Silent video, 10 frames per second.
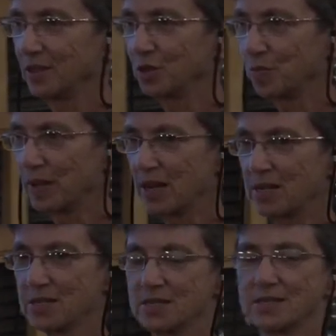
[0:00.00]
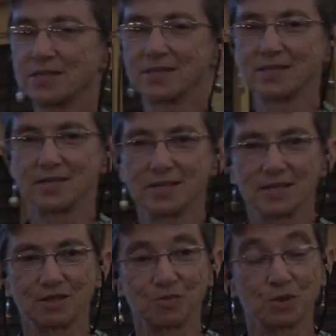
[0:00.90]
to play
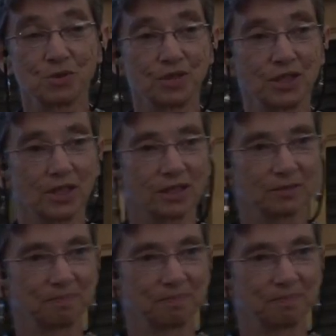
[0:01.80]
and a road to take.